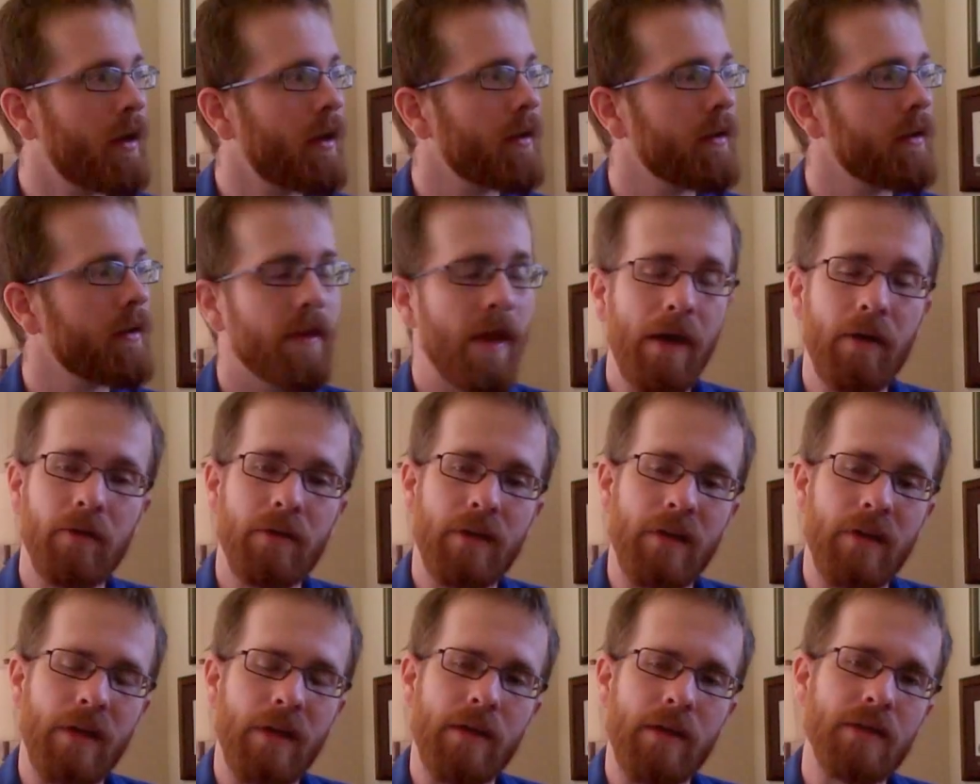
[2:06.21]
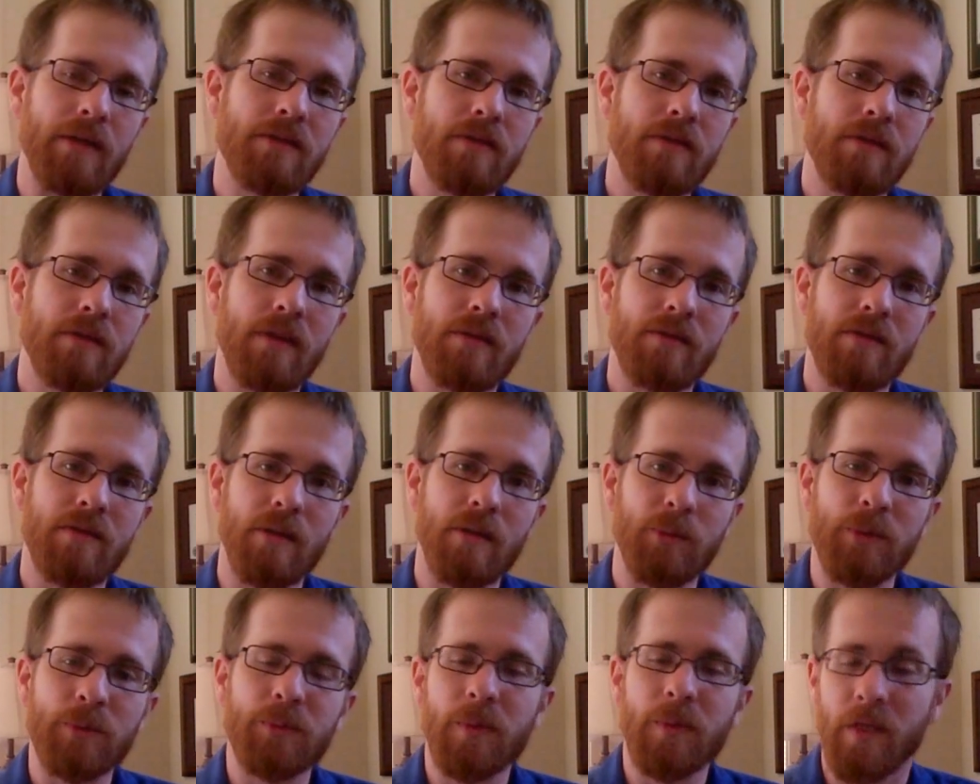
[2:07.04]
Nowadays, it
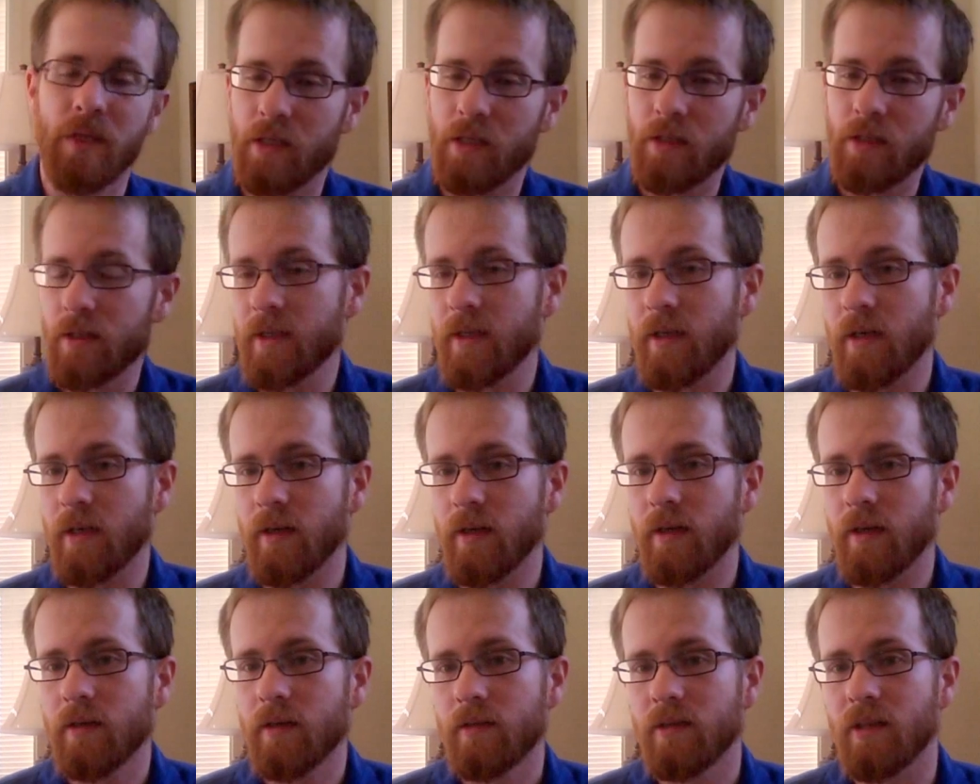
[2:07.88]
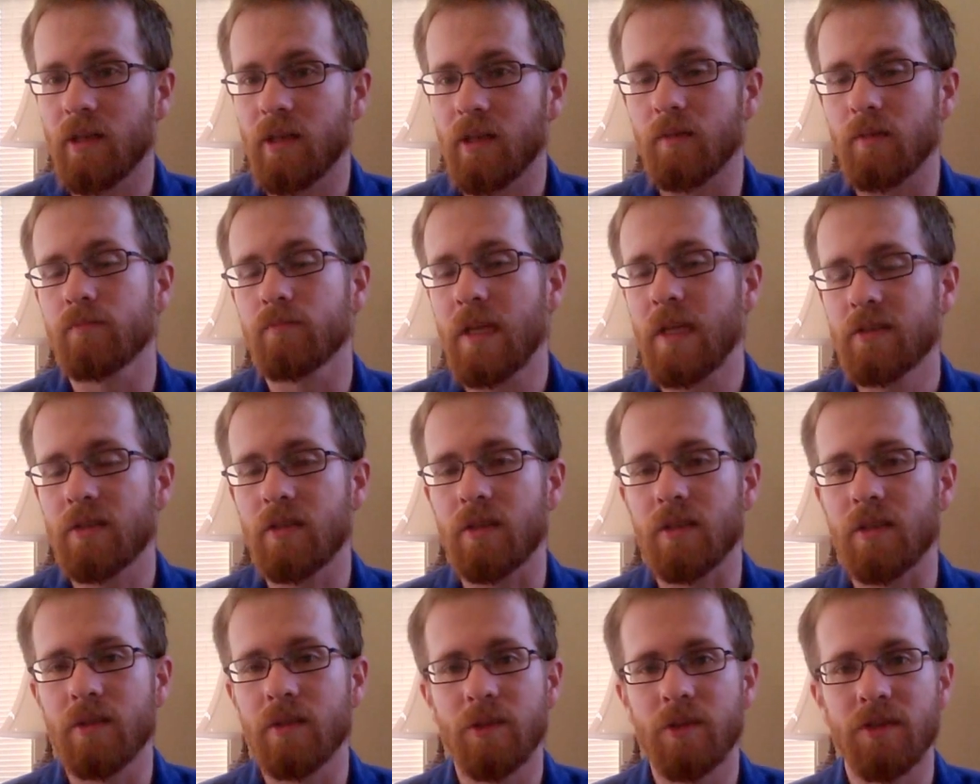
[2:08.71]
seems pretty clear that
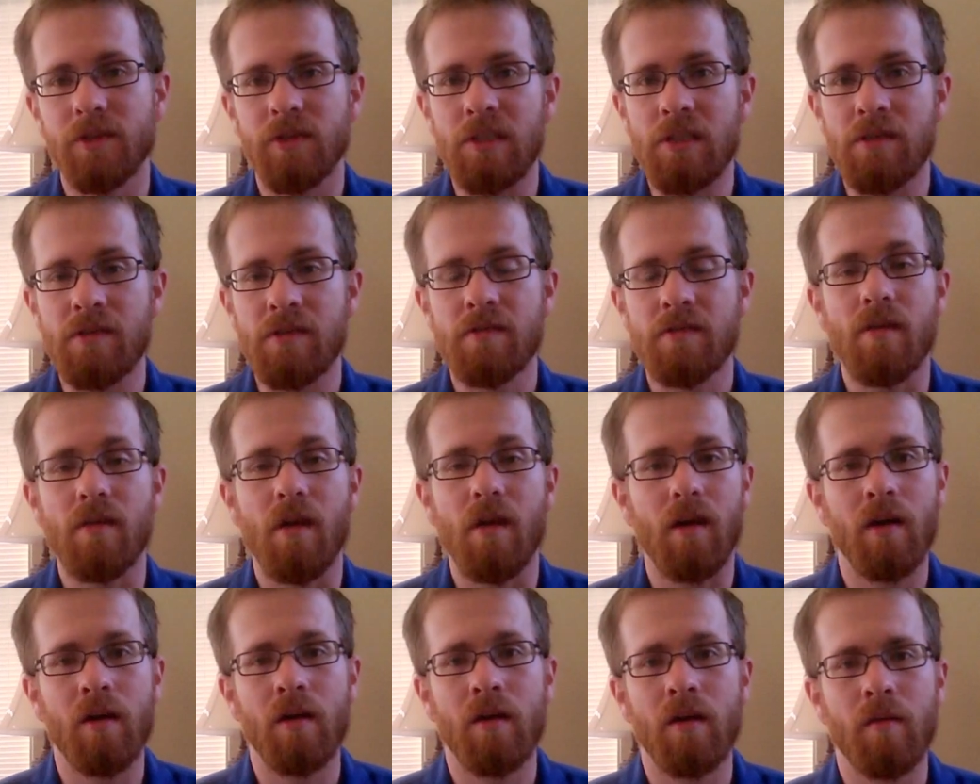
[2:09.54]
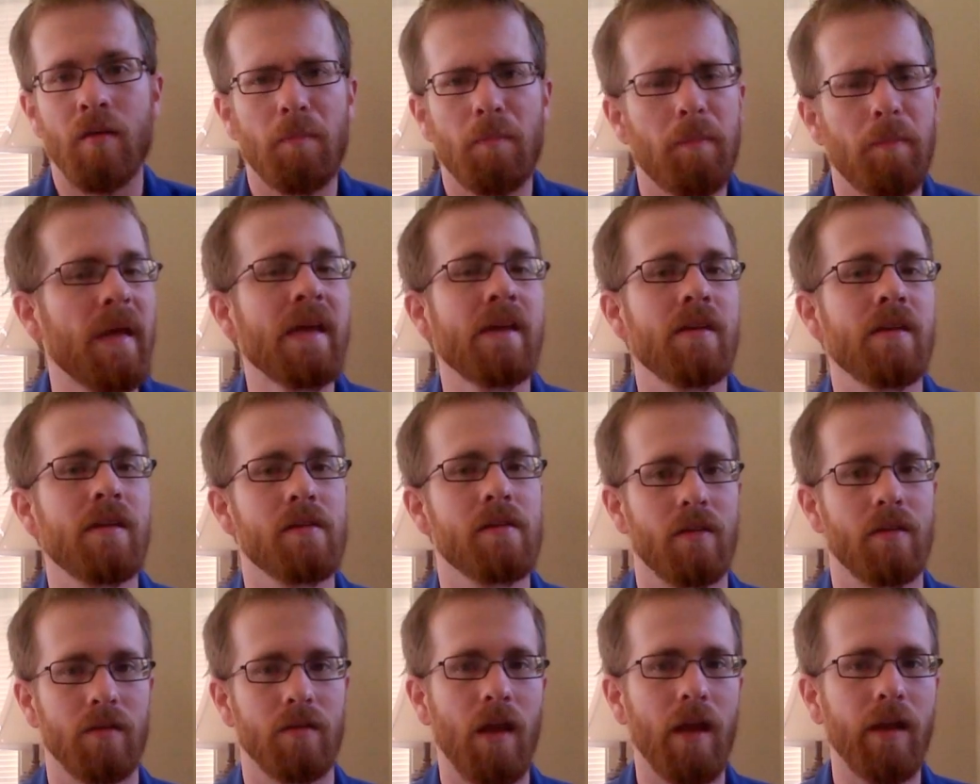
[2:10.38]
mental images are
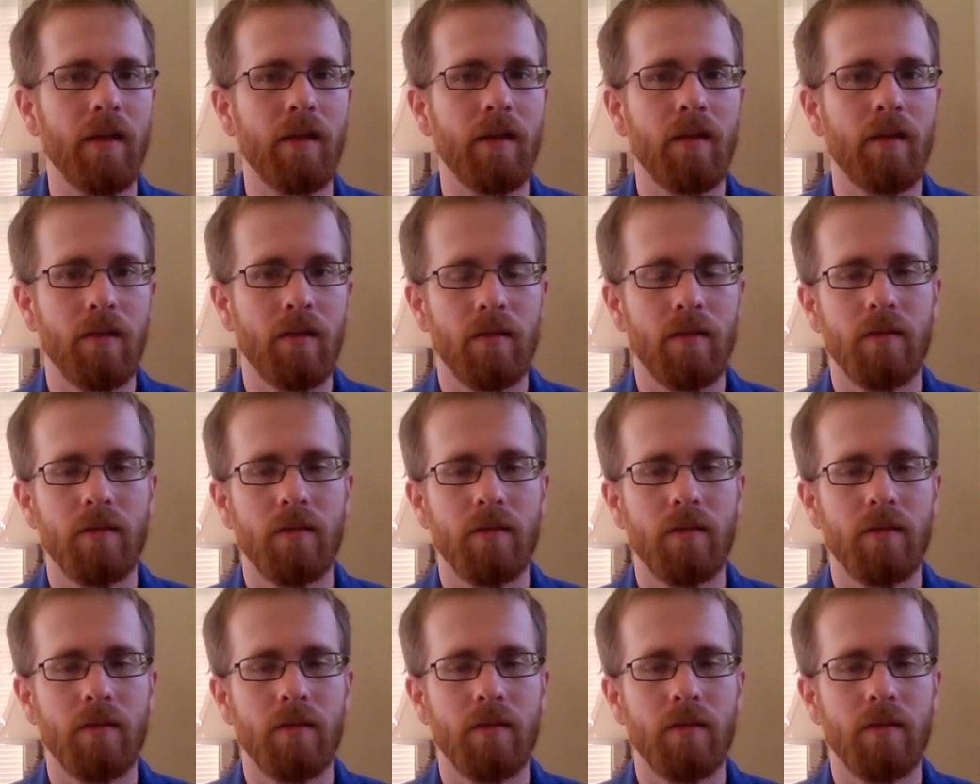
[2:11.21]
picture-like.